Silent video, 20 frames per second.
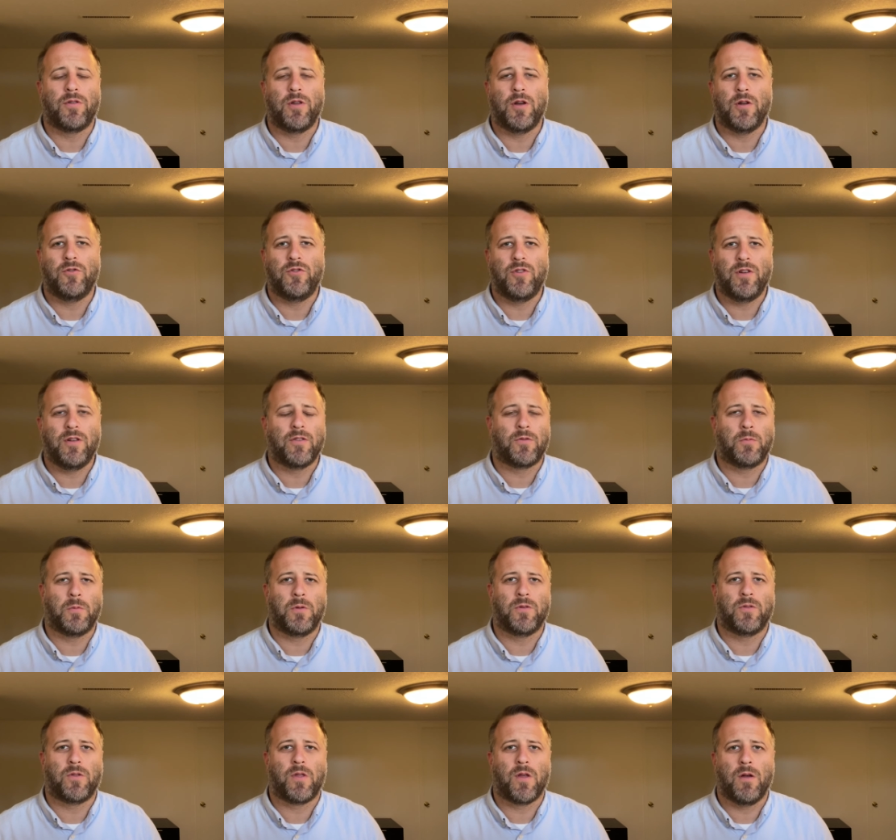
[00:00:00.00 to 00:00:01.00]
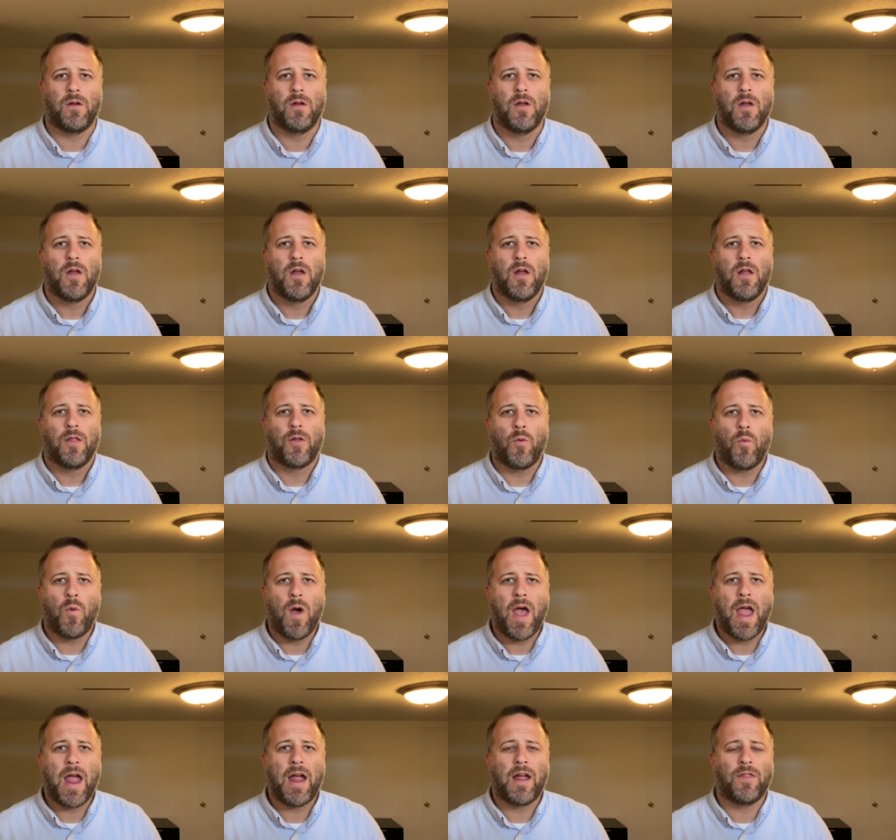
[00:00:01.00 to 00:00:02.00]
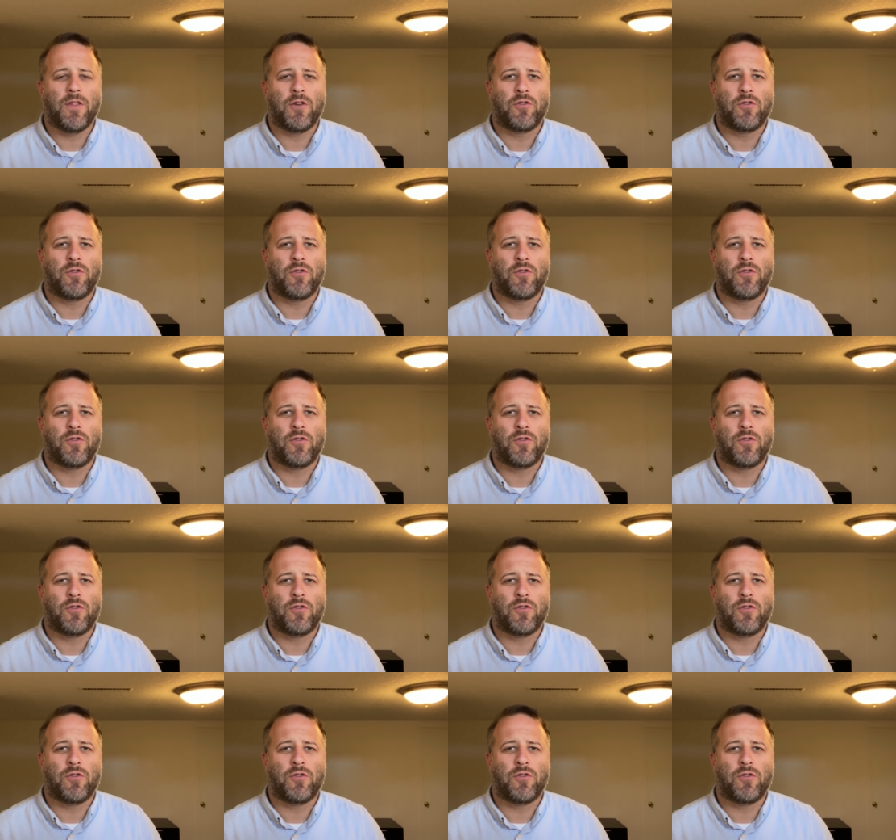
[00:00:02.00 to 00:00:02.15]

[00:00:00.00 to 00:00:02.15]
You know, Jesus was the way and the